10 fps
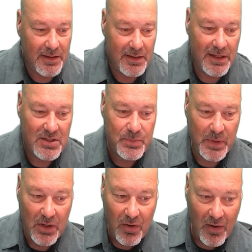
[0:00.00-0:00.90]
is
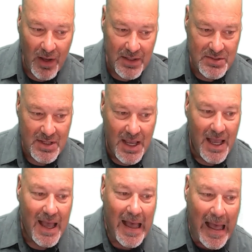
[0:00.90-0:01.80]
because
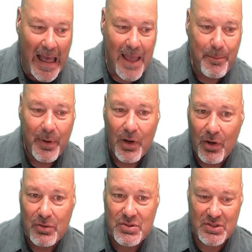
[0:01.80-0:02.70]
I
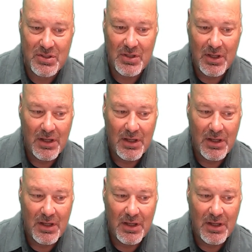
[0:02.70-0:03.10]
post